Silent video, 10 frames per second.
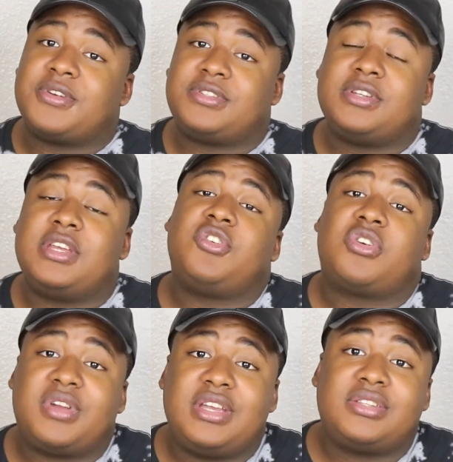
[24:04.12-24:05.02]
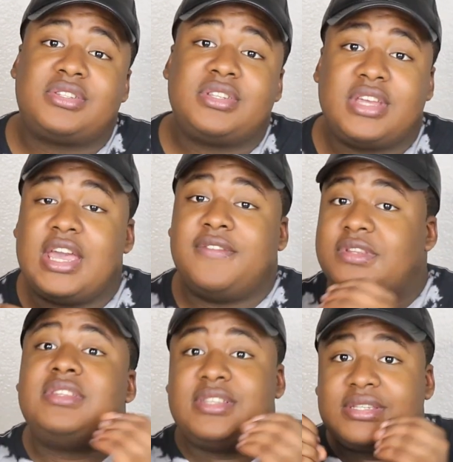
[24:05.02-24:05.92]
person in your race,
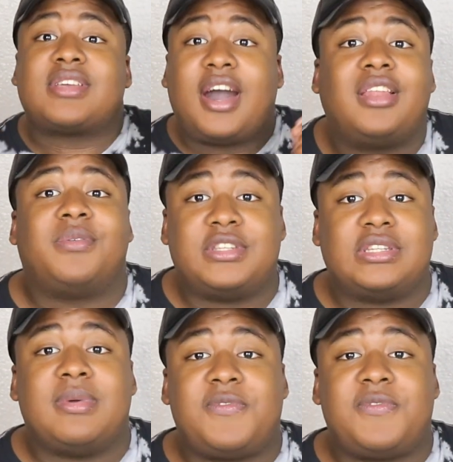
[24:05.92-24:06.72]
if this is colorism,